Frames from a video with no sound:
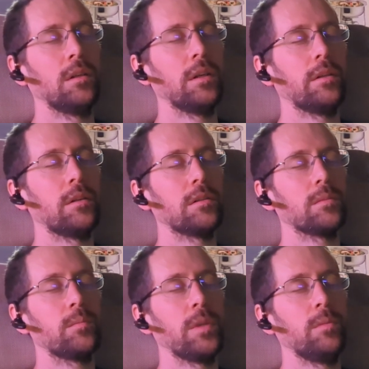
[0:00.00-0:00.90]
And there's
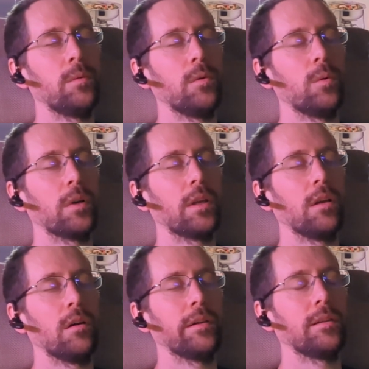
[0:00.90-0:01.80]
people
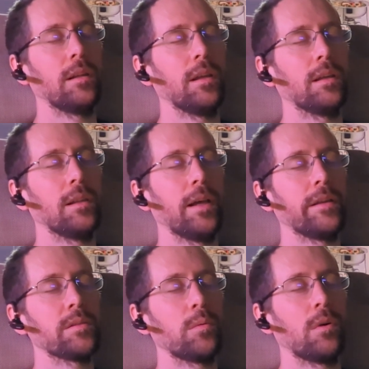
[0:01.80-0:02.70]
working on like
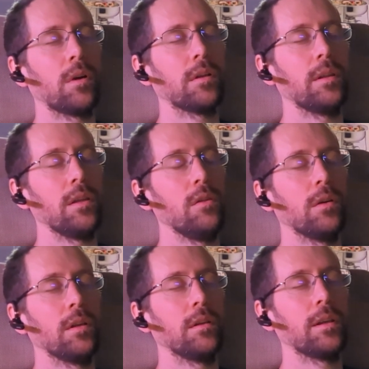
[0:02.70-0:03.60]
lattice work that you
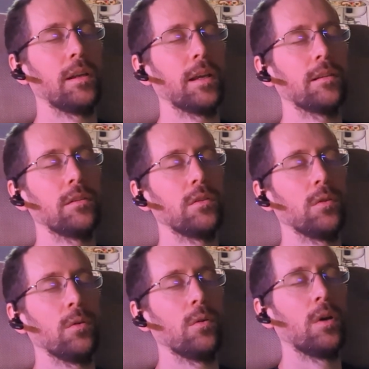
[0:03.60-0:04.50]
can connect the
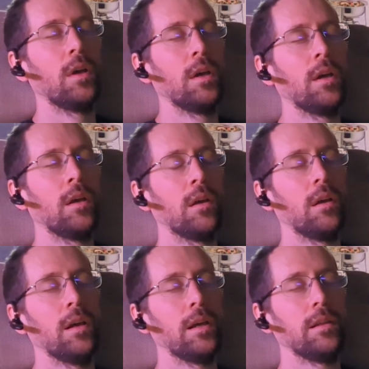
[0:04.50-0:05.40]
two,
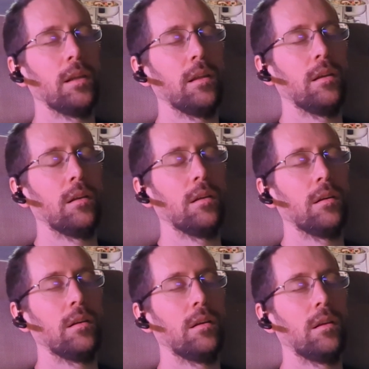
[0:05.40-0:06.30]
and then
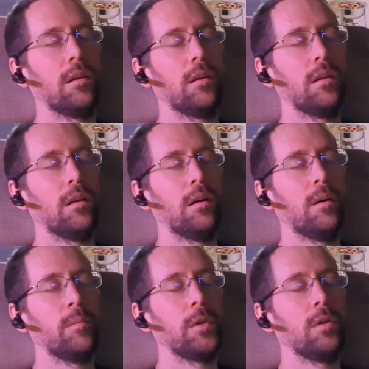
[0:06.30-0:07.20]

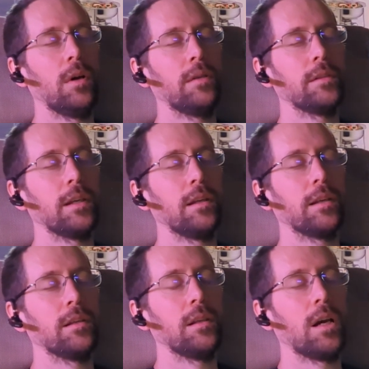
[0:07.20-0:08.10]
you don't have to get a
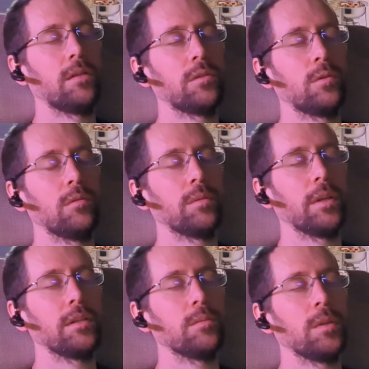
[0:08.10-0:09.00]
cadaver
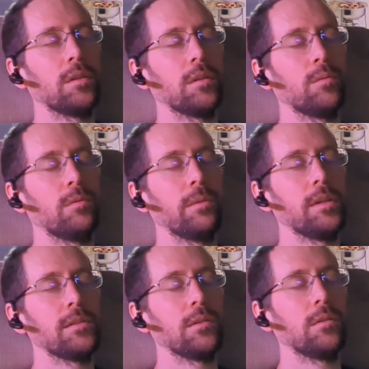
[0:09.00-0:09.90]
replacement to
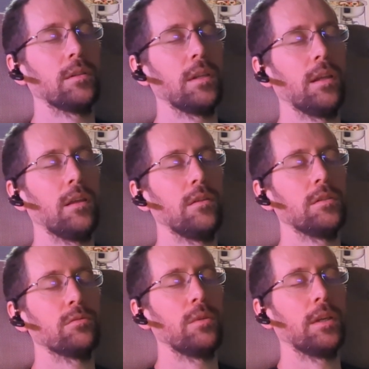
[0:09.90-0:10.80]
replace the whole thing. You just